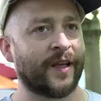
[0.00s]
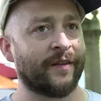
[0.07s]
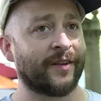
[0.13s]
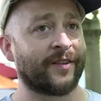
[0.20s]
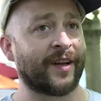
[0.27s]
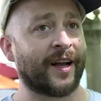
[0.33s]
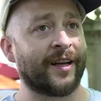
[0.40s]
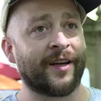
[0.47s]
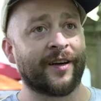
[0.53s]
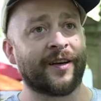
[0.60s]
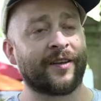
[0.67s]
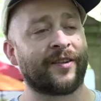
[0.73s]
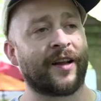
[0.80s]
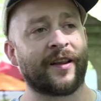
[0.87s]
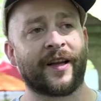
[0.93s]
If it's not here,
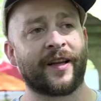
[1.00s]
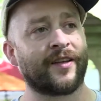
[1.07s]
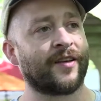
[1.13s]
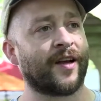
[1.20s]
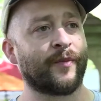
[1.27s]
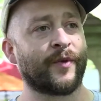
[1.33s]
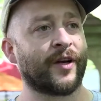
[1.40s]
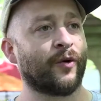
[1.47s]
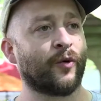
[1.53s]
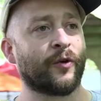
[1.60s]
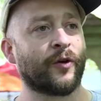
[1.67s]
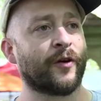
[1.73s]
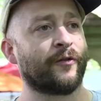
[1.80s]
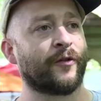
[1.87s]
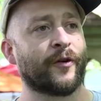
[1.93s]
it's not like I'm gonna
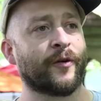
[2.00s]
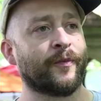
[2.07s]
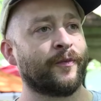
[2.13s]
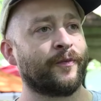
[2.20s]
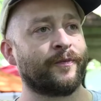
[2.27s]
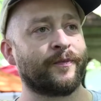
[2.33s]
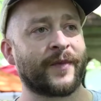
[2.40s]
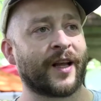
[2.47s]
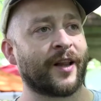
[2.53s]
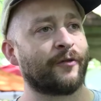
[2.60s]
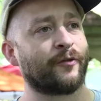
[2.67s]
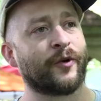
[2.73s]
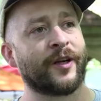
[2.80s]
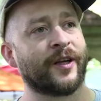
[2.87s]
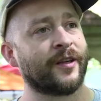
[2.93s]
order it from
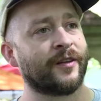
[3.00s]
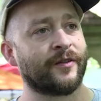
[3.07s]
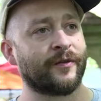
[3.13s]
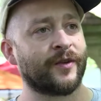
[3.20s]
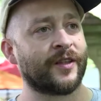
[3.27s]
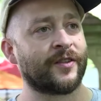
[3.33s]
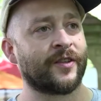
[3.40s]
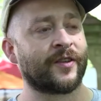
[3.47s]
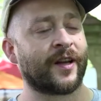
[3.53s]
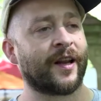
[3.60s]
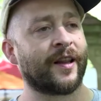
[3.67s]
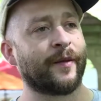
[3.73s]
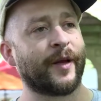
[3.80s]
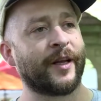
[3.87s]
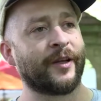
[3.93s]
California. It's just not
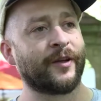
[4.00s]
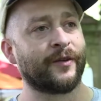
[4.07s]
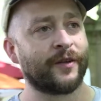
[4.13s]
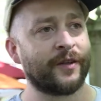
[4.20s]
on the menu.